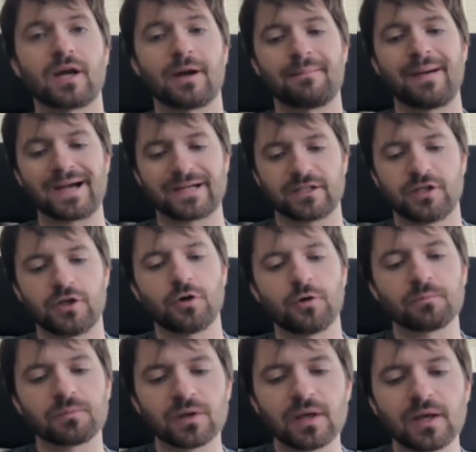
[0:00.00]
back to you.
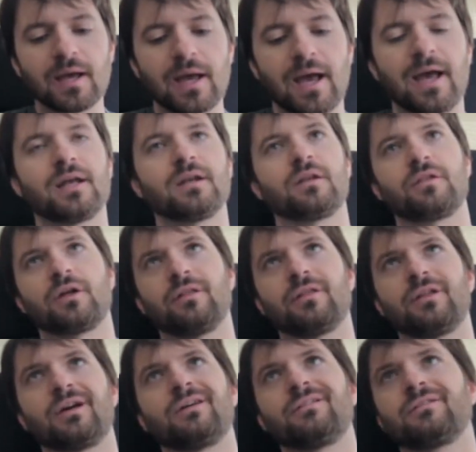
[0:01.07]
And
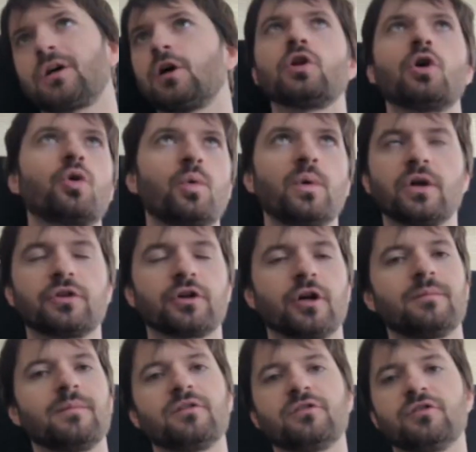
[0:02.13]
the colloquial
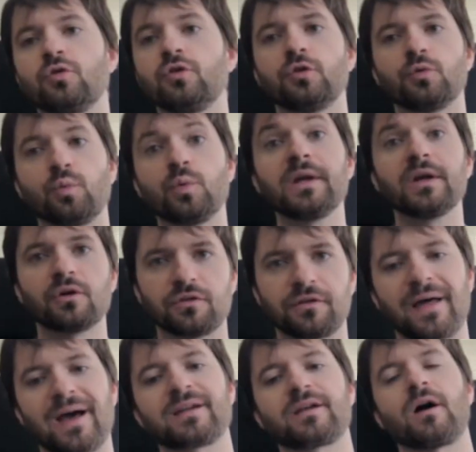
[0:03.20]
term is you wield
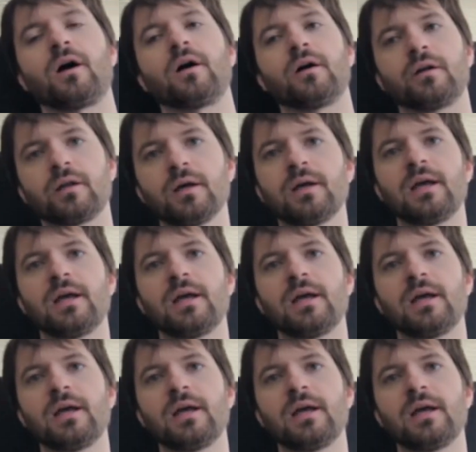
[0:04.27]
that card